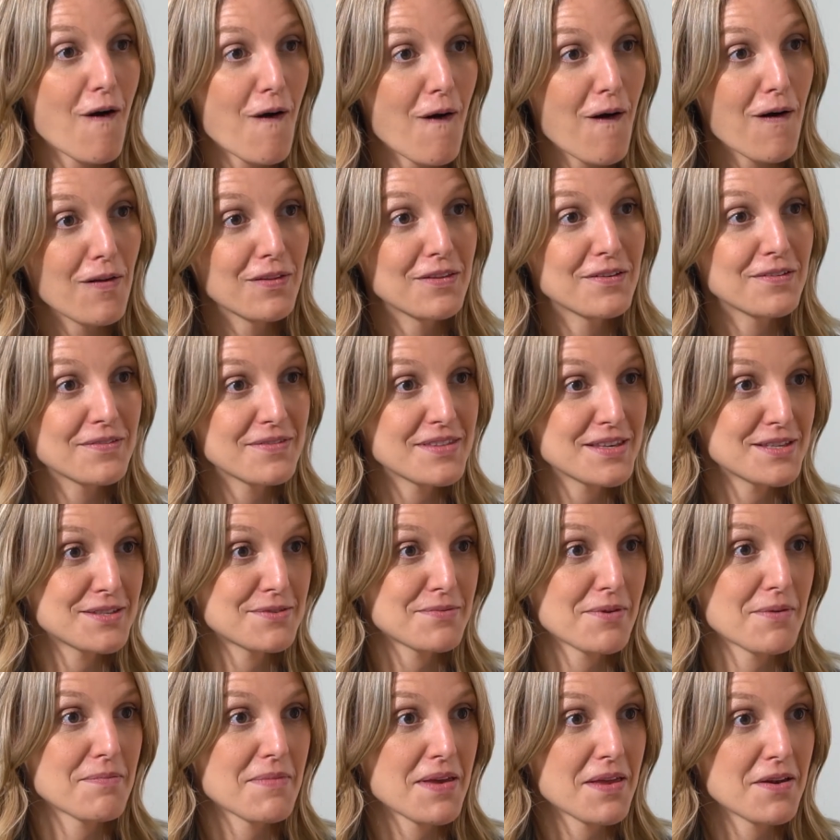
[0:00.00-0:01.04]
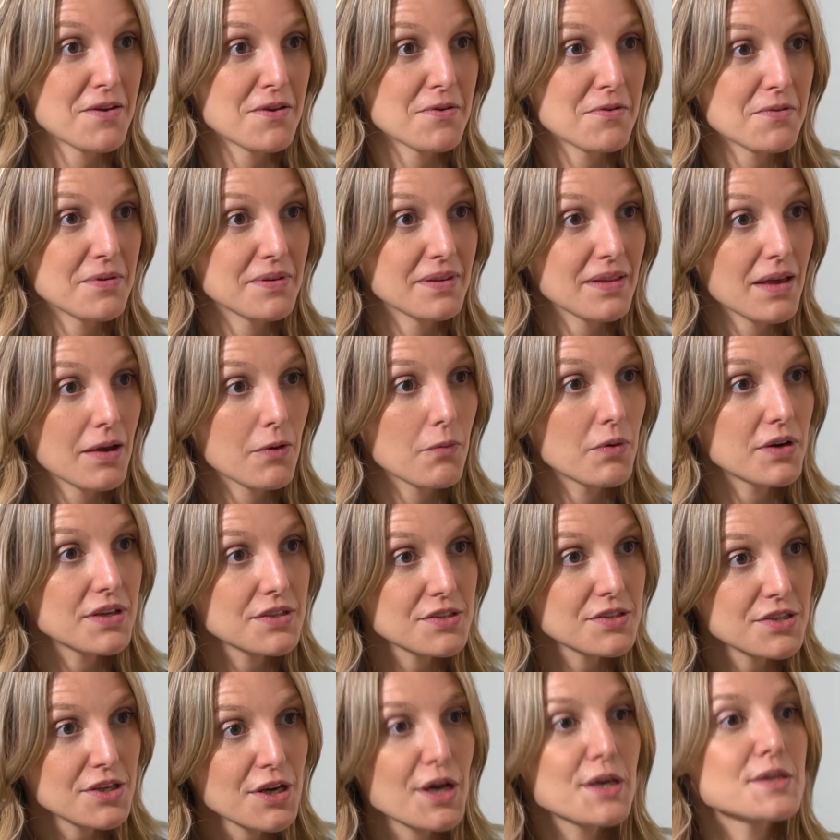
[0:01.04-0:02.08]
all of these women who were like, what
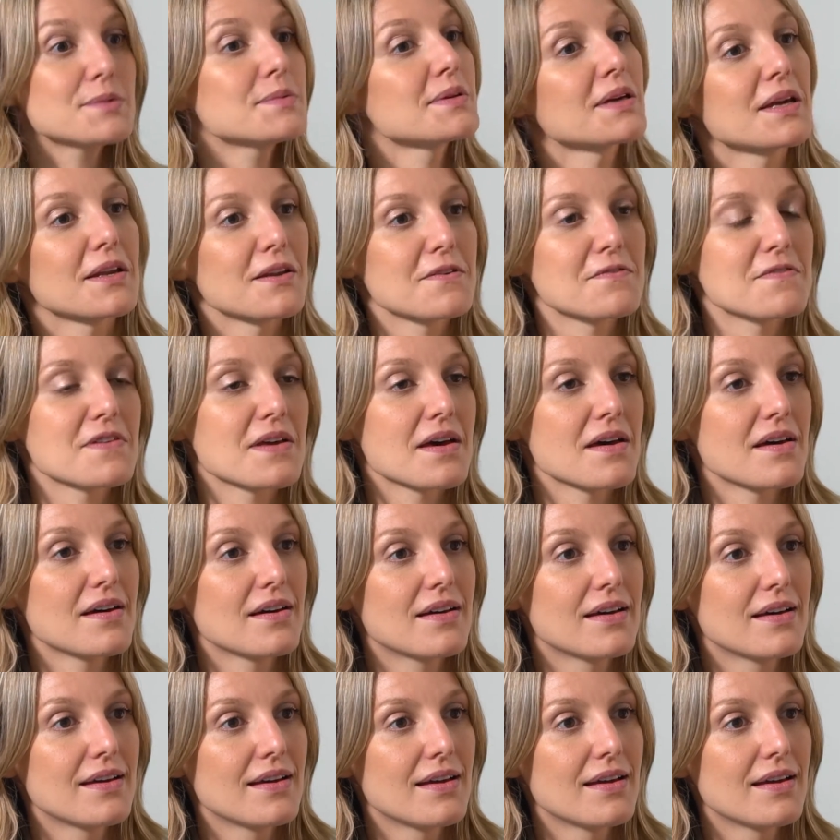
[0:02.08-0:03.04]
is your husband gonna feel?